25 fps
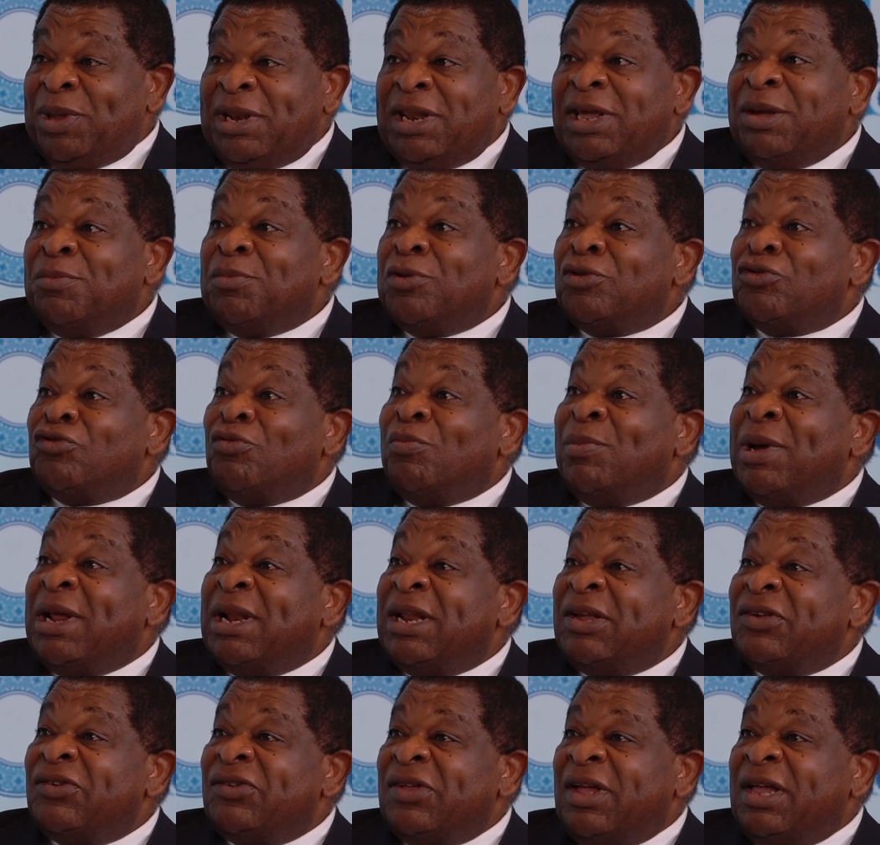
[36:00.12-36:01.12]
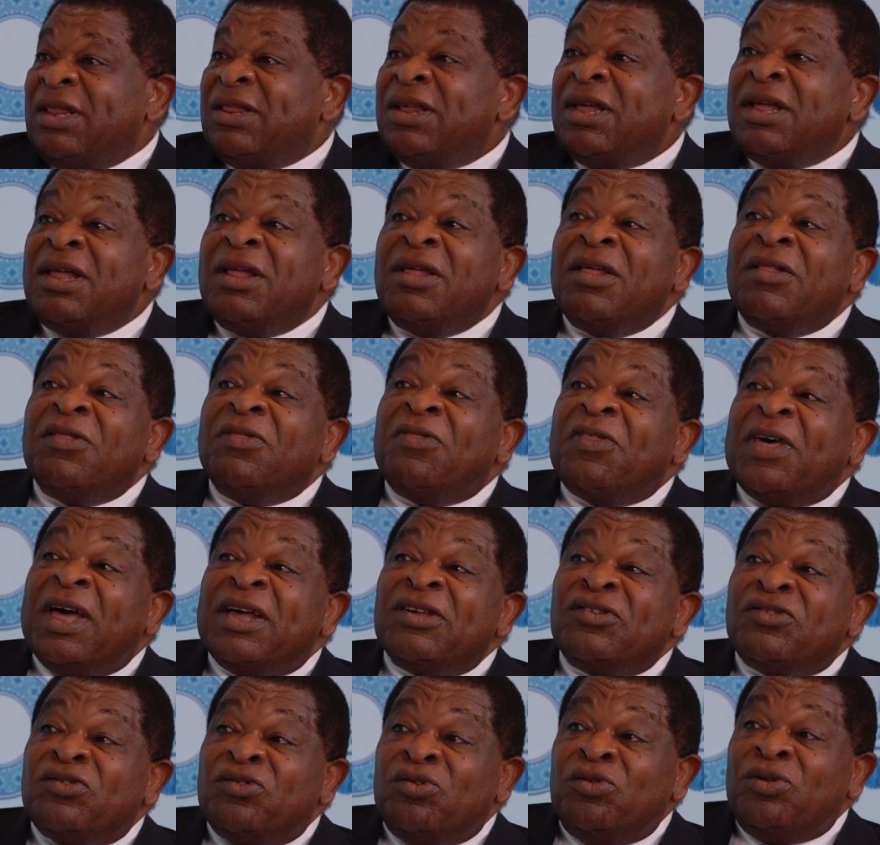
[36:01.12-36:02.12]
been able to manage that
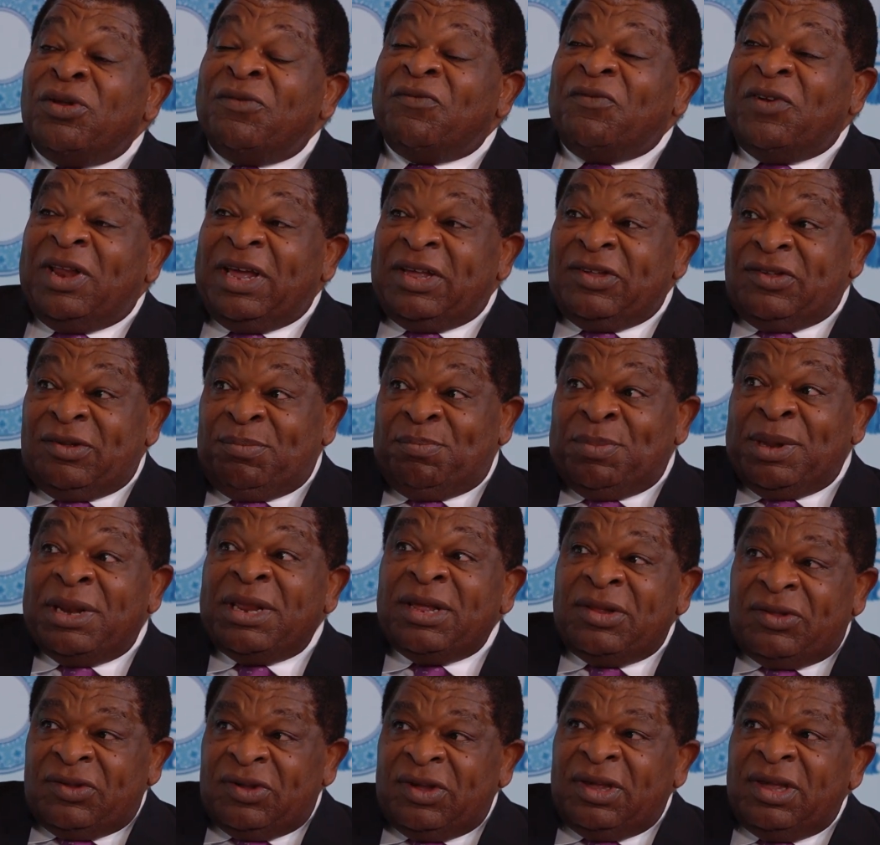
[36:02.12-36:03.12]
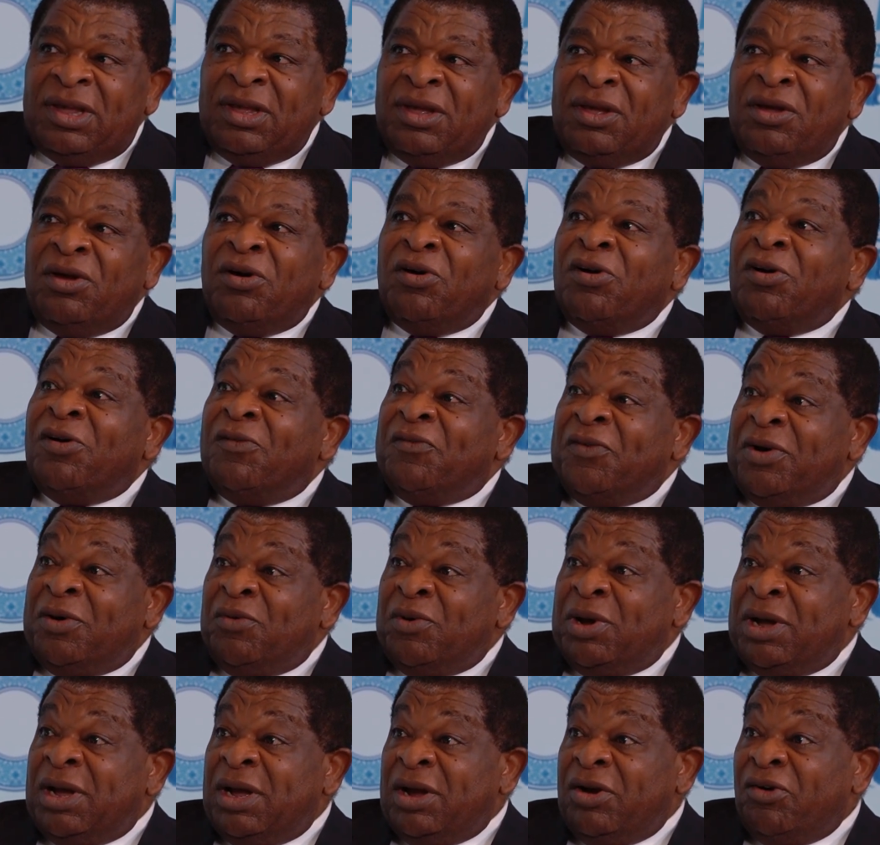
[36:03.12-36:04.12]
thanks to the flexibility of
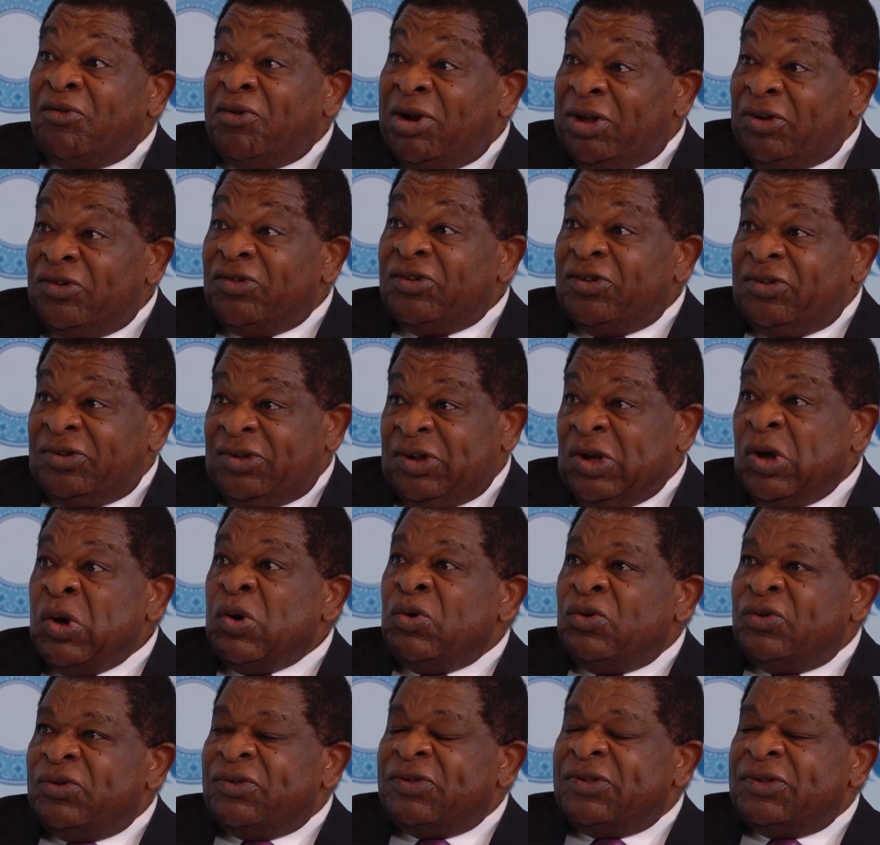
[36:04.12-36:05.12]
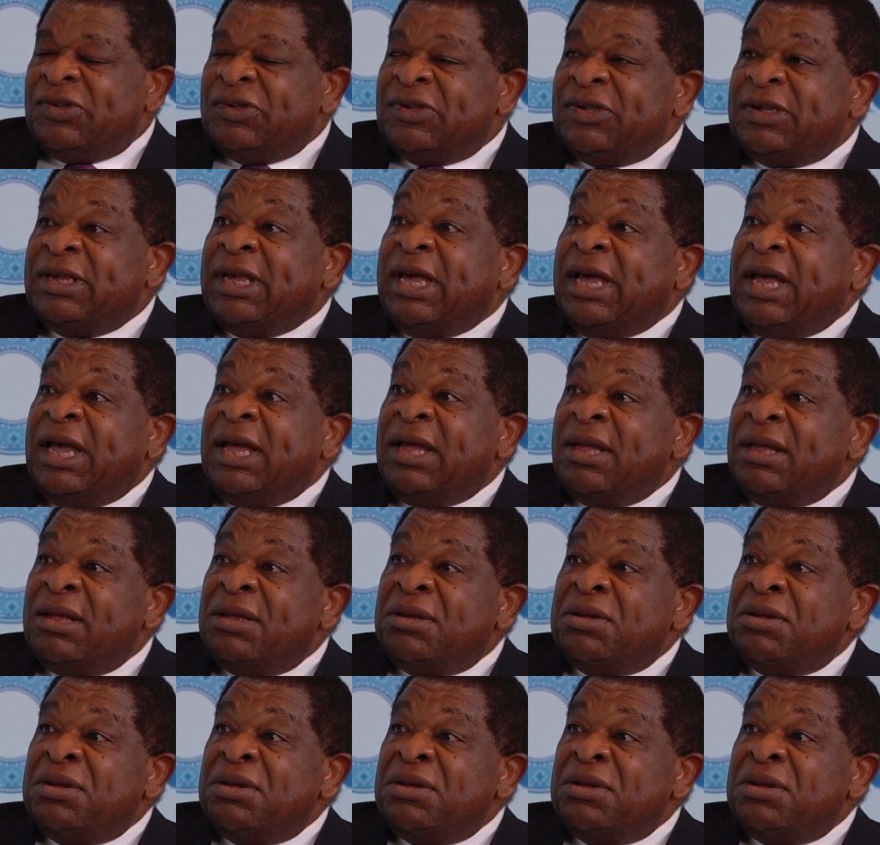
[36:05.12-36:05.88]
our gracious hosts here.